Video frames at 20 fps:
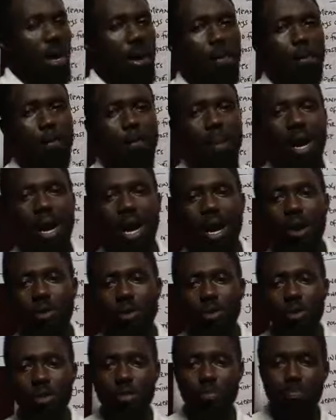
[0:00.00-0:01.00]

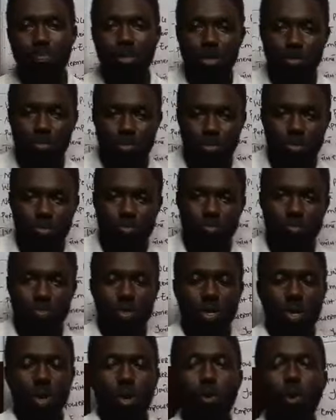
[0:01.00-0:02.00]
empower people?
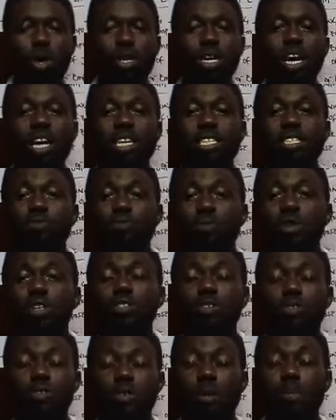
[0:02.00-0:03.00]
What are the
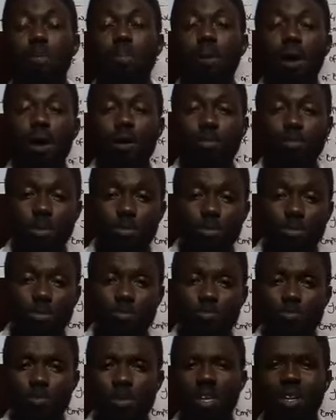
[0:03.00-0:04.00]
ways to empower people?
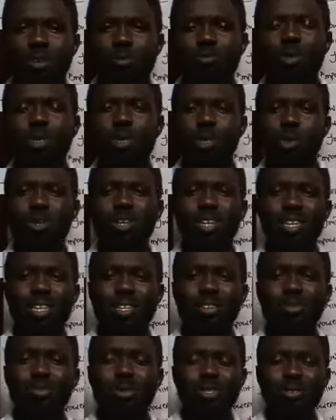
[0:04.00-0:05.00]
When you look
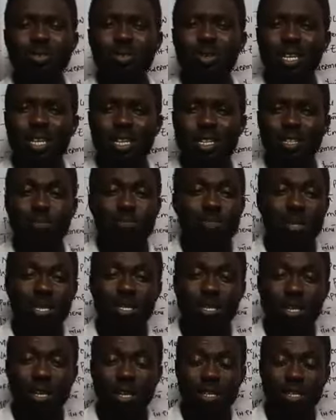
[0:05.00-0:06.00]
at it,
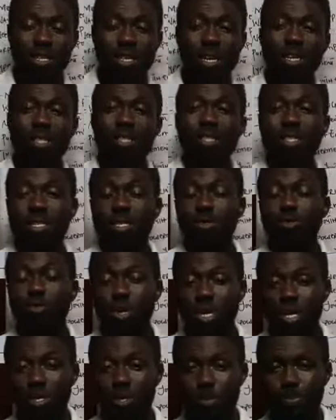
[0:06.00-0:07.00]
basically, there are three
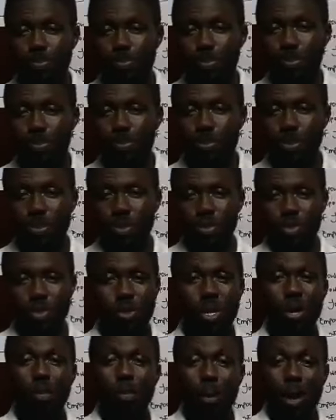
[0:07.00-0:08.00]
ways
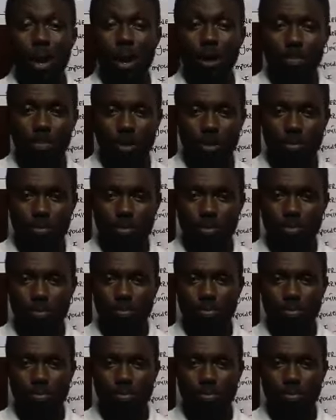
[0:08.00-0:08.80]
to empower people.